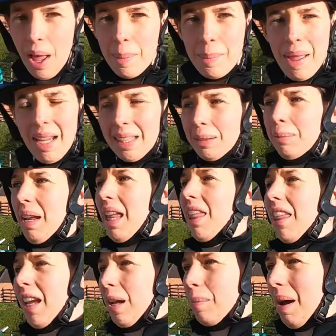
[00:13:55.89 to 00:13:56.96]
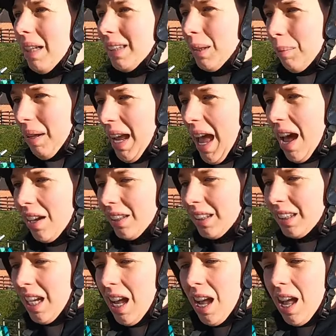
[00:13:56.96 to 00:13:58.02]
it makes me think about something
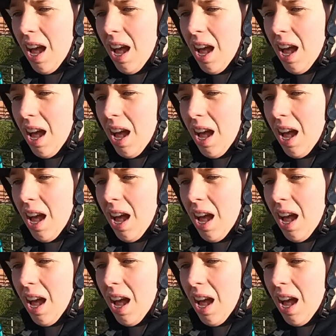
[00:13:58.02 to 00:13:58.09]
else,